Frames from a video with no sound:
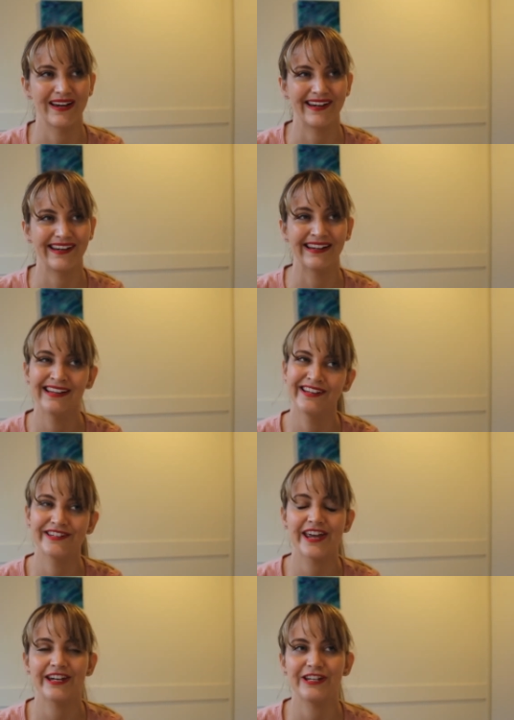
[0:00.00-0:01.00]
a
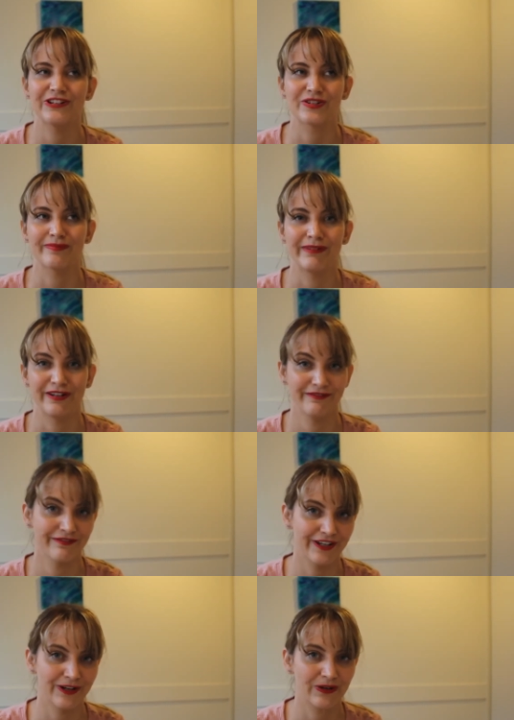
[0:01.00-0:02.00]
10-ish minute
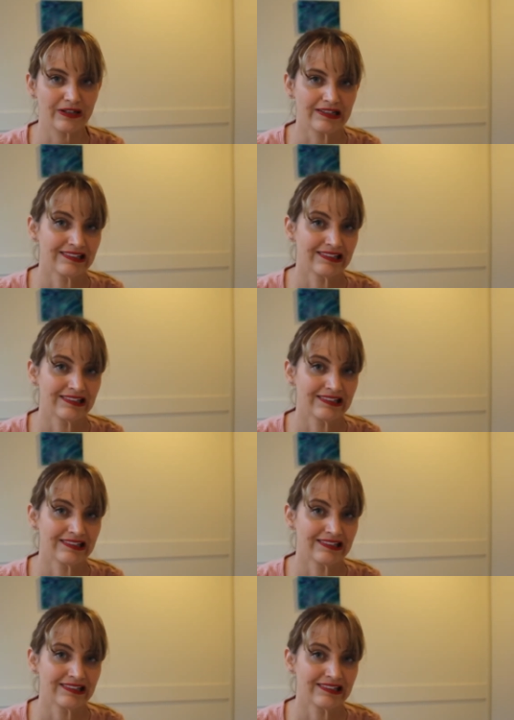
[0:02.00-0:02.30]
video?